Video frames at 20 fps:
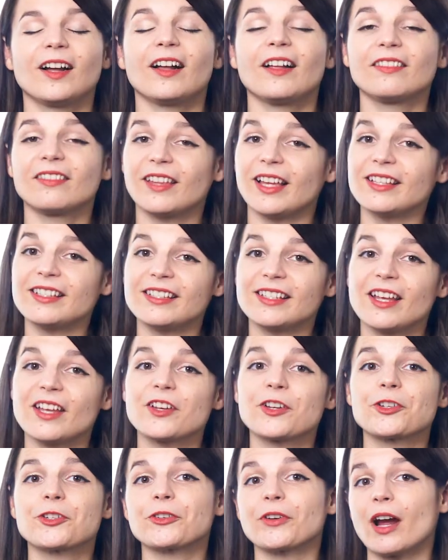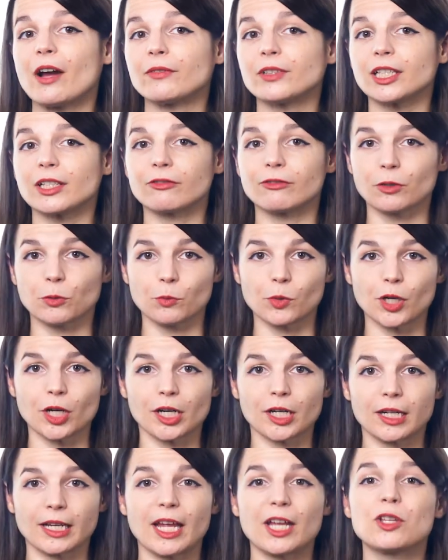Let's say you're traveling for
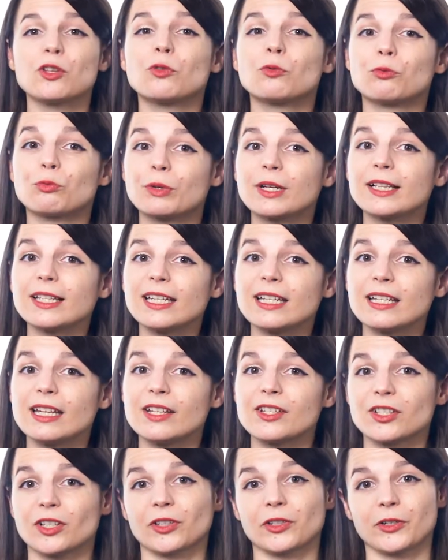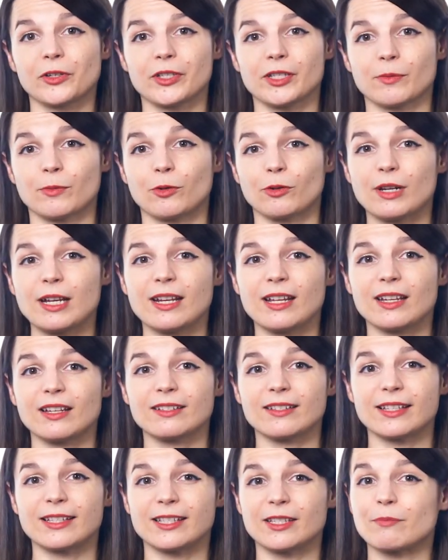work, and you really need to learn some
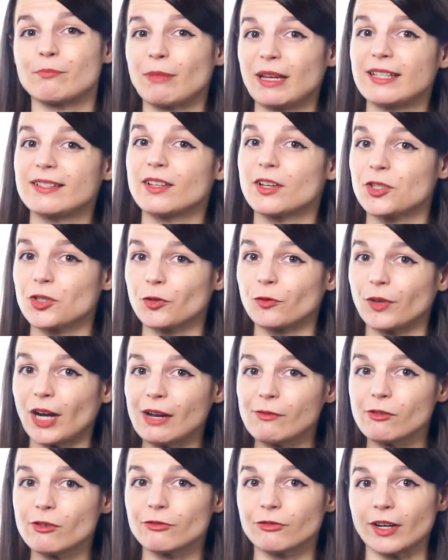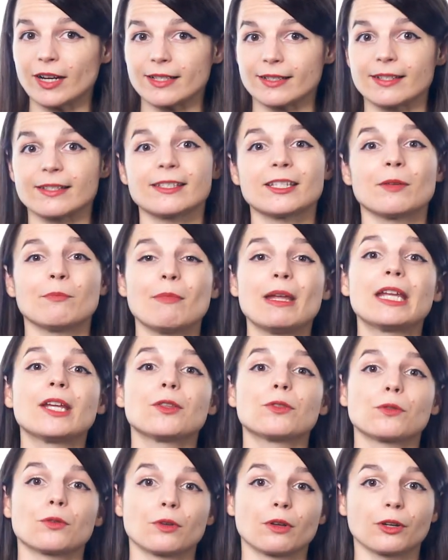greetings and some basic survival phrases to make
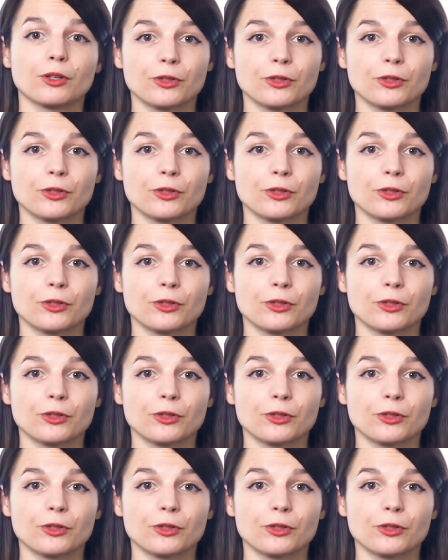it through your